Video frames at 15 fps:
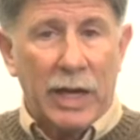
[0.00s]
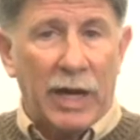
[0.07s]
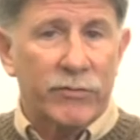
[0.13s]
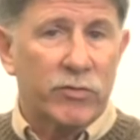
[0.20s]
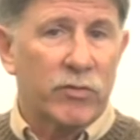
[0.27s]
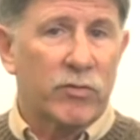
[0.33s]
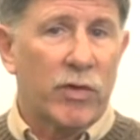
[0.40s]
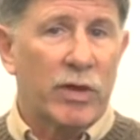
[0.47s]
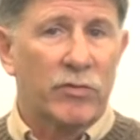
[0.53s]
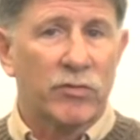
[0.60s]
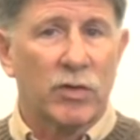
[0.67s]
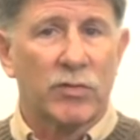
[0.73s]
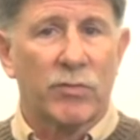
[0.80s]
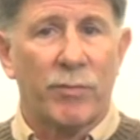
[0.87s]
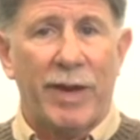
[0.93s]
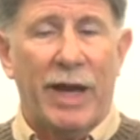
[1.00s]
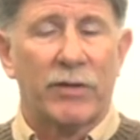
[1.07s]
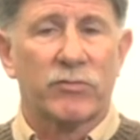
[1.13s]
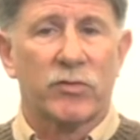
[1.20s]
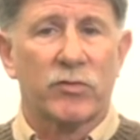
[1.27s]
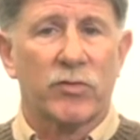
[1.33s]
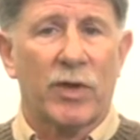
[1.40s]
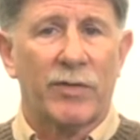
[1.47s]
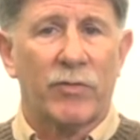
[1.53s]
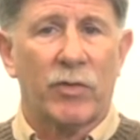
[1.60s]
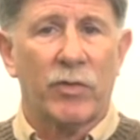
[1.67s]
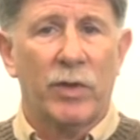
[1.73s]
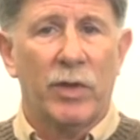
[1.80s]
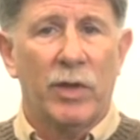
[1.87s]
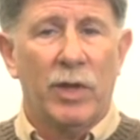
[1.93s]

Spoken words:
concentration at the master's level,